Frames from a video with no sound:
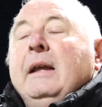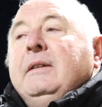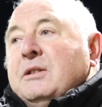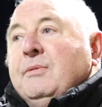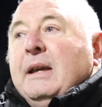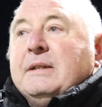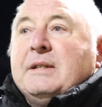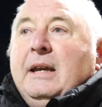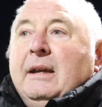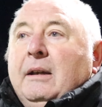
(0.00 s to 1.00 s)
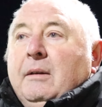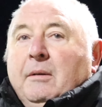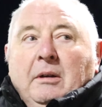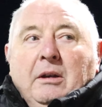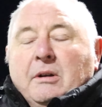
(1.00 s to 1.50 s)
And that's why I said
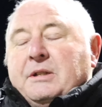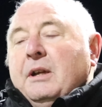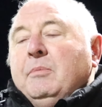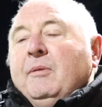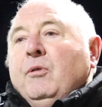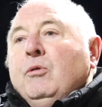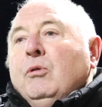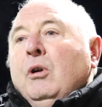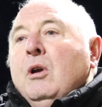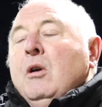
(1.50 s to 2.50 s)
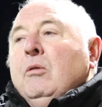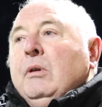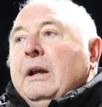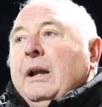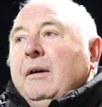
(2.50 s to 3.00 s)
before,
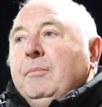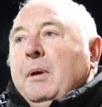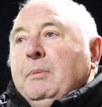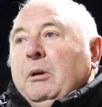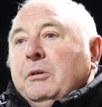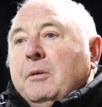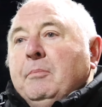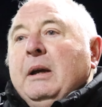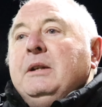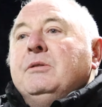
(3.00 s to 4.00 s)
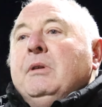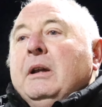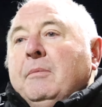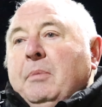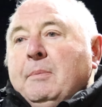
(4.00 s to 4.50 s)
we can have people on the pitch, we
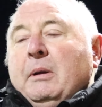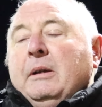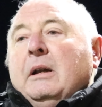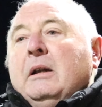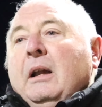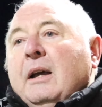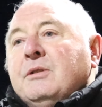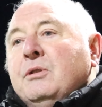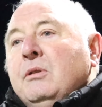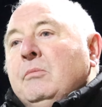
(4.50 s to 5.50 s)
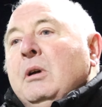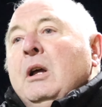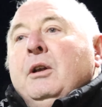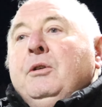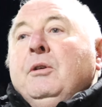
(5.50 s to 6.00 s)
can have people in the classroom
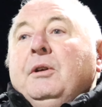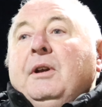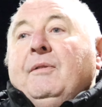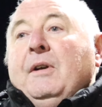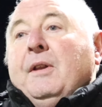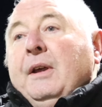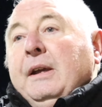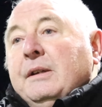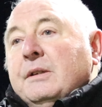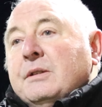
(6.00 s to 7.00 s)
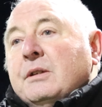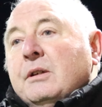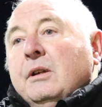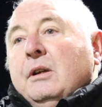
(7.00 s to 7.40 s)
doing different things.